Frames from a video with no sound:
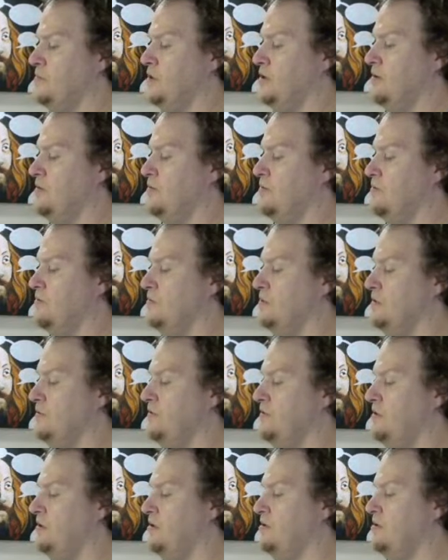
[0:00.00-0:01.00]
Well,
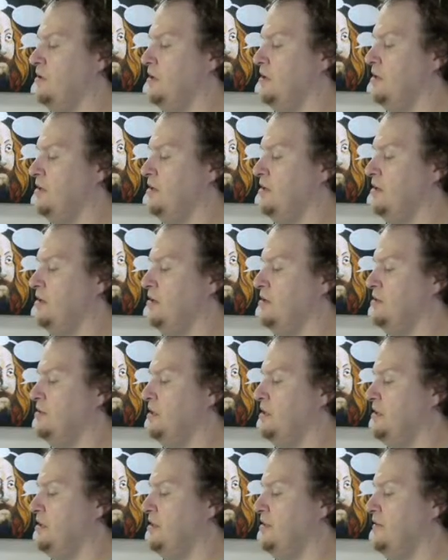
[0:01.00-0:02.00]
if you're all done and you're all
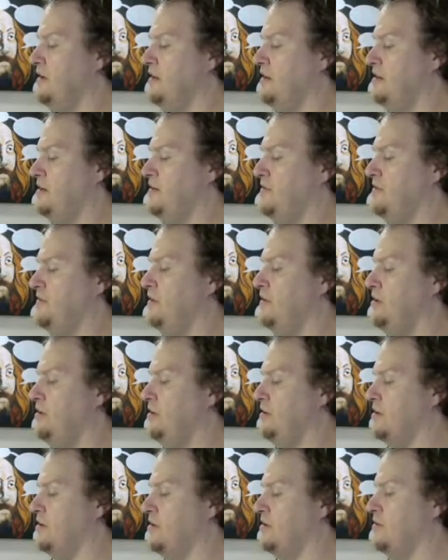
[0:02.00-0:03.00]
set and you've had enough fun,
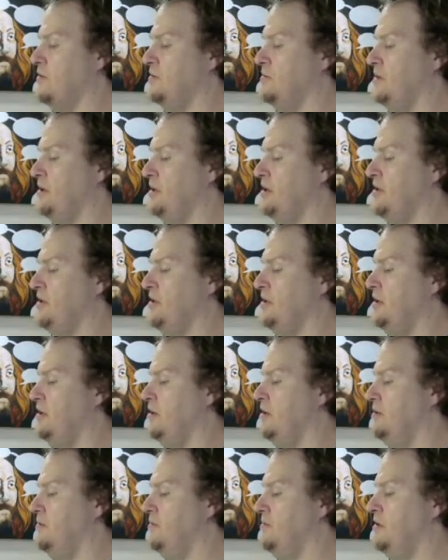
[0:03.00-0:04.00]
you can go and play in
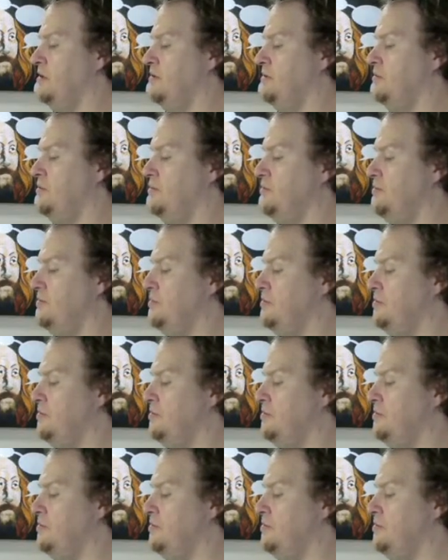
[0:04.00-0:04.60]
the other room.